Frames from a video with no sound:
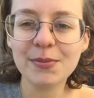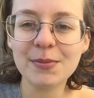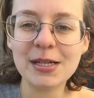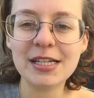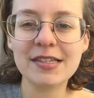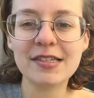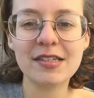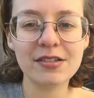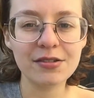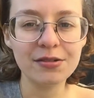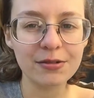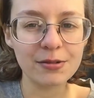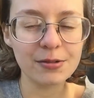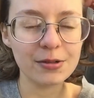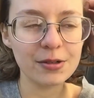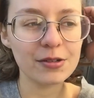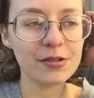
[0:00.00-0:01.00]
me
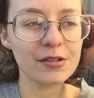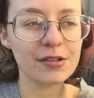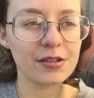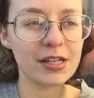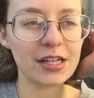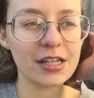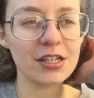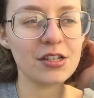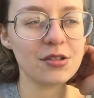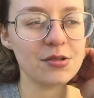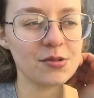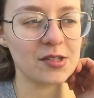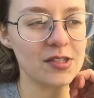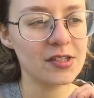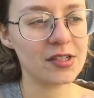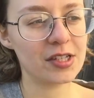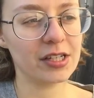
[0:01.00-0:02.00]
to get
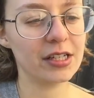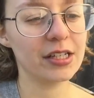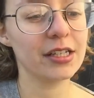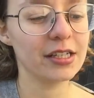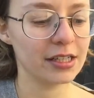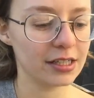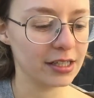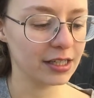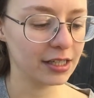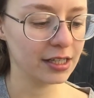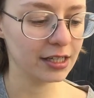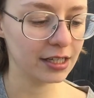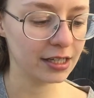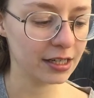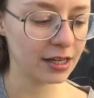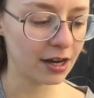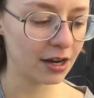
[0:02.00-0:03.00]
used to
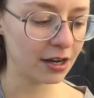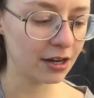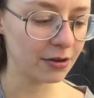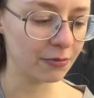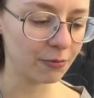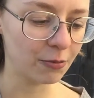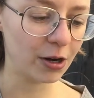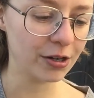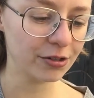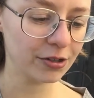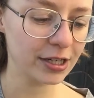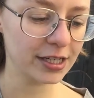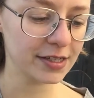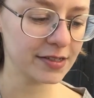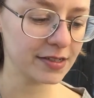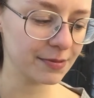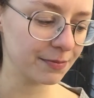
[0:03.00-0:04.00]

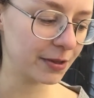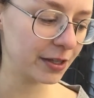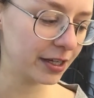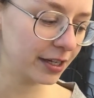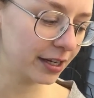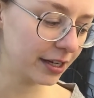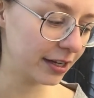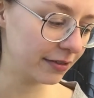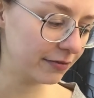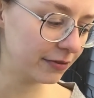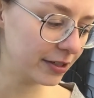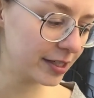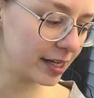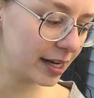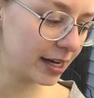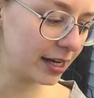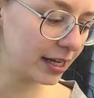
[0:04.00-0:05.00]
watering something every
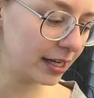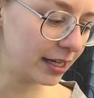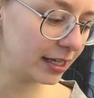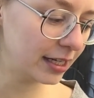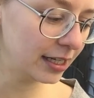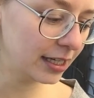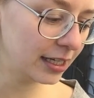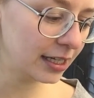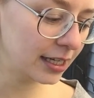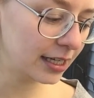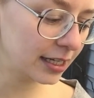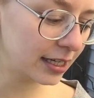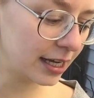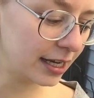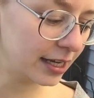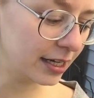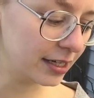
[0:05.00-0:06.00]
day
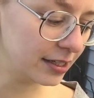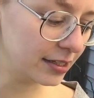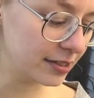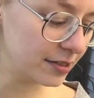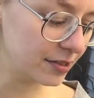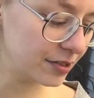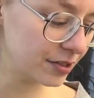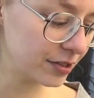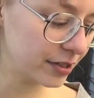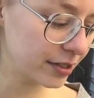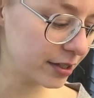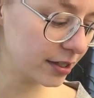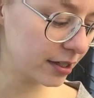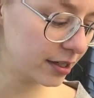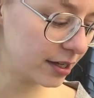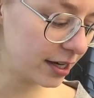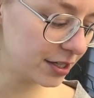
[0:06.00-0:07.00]
and
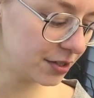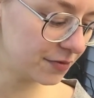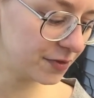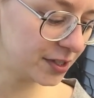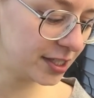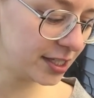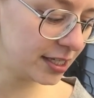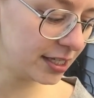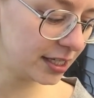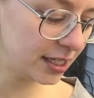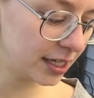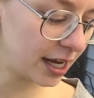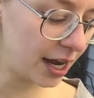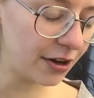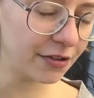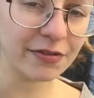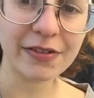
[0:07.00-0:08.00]
kind of seeing
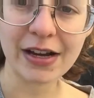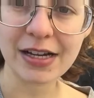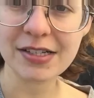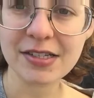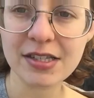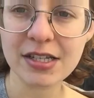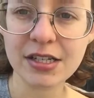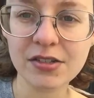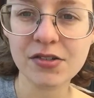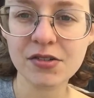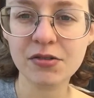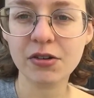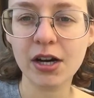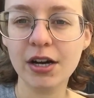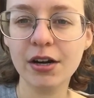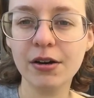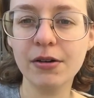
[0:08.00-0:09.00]
how fast things
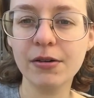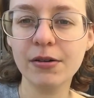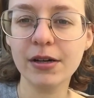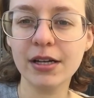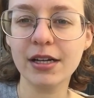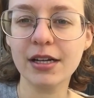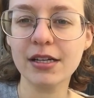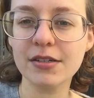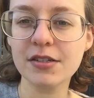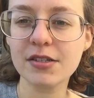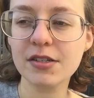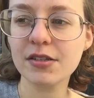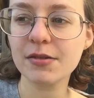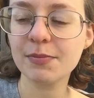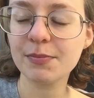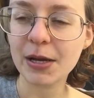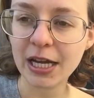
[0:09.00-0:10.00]
grow
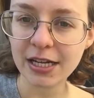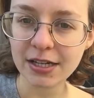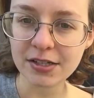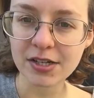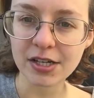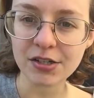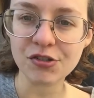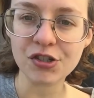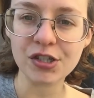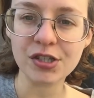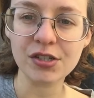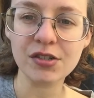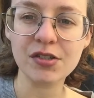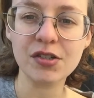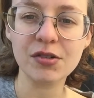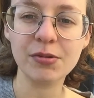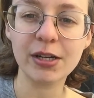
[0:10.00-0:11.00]
and paying
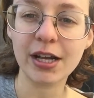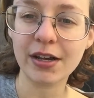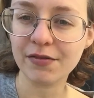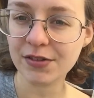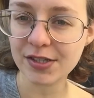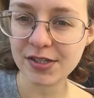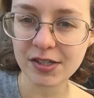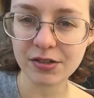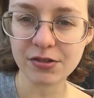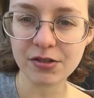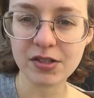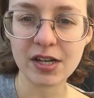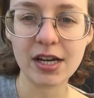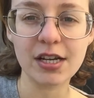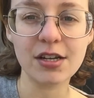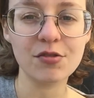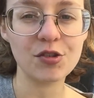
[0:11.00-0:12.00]
attention to it every single
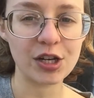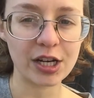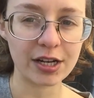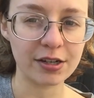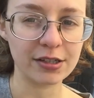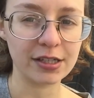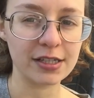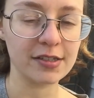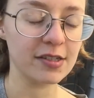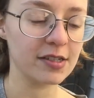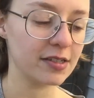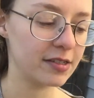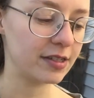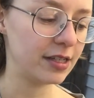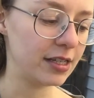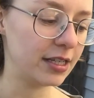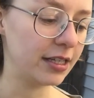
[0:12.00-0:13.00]
day. You check on it to
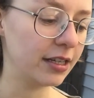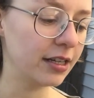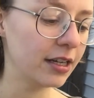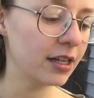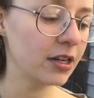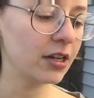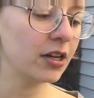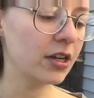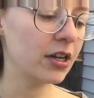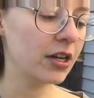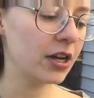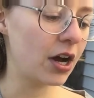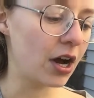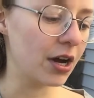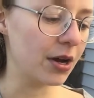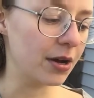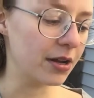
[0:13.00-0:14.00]
see
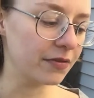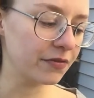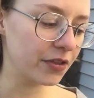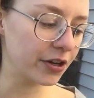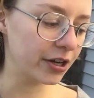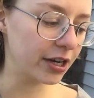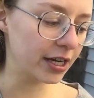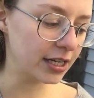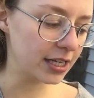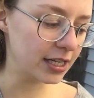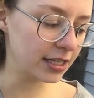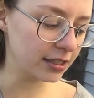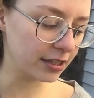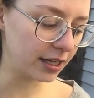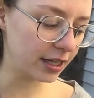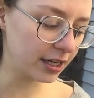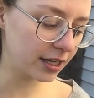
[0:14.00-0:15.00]
if there are any